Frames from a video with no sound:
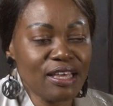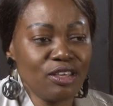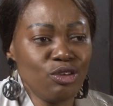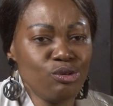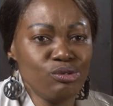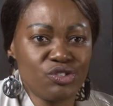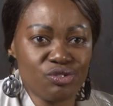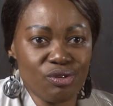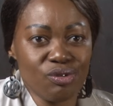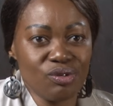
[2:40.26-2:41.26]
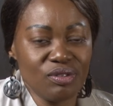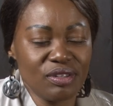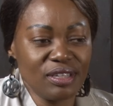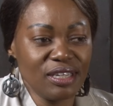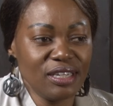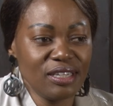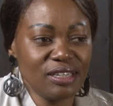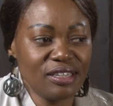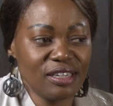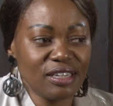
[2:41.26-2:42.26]
a huge role
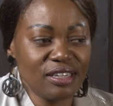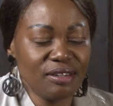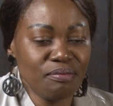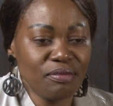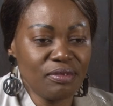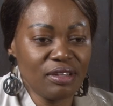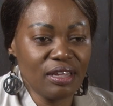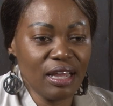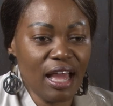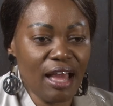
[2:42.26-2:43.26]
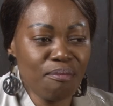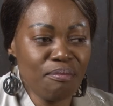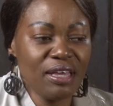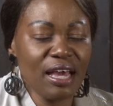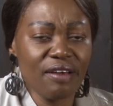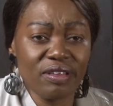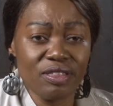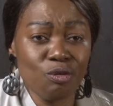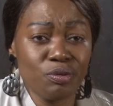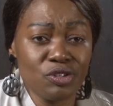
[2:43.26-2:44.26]
in me
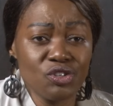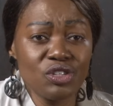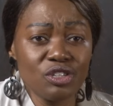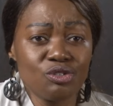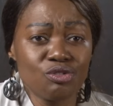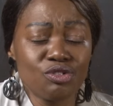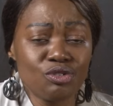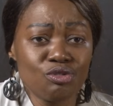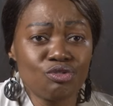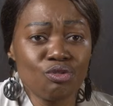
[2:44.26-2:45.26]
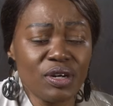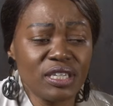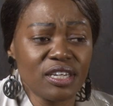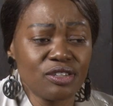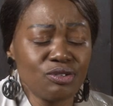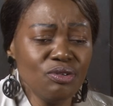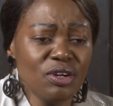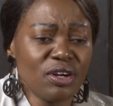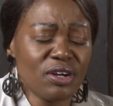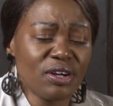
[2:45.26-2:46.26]
having the opportunity to do what I do.
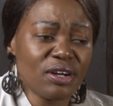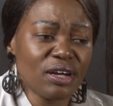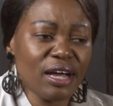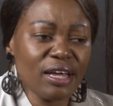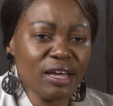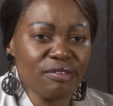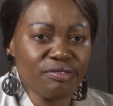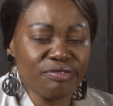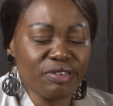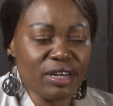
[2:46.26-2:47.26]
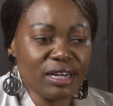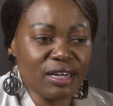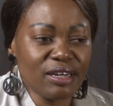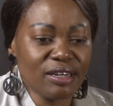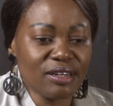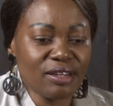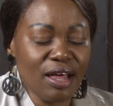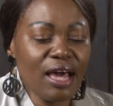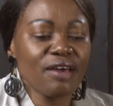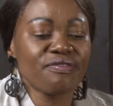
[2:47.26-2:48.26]
I
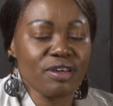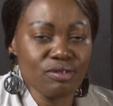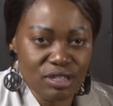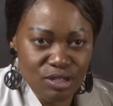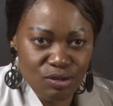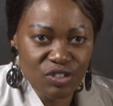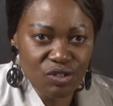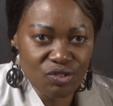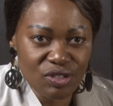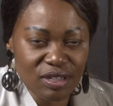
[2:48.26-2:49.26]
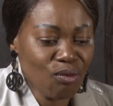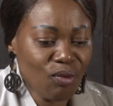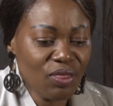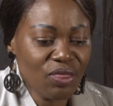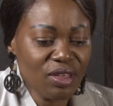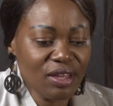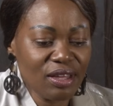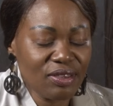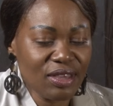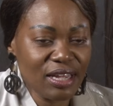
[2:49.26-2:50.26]
have thousands of children. One
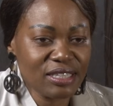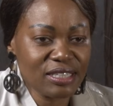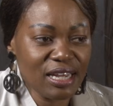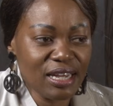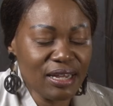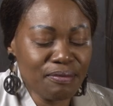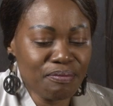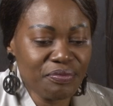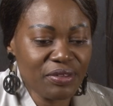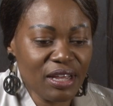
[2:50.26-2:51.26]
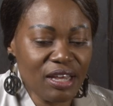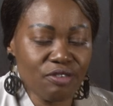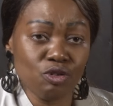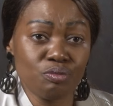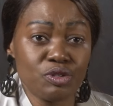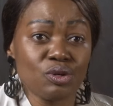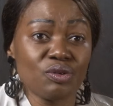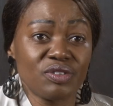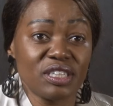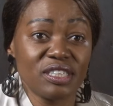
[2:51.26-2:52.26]
thing that I have
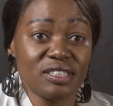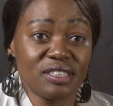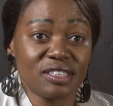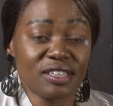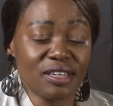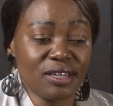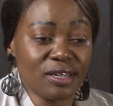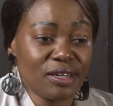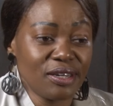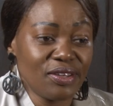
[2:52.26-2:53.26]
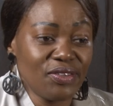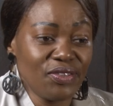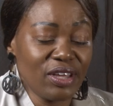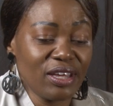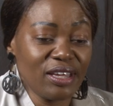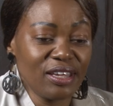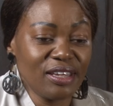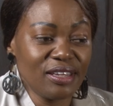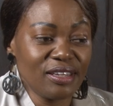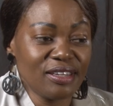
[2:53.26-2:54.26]
observed is they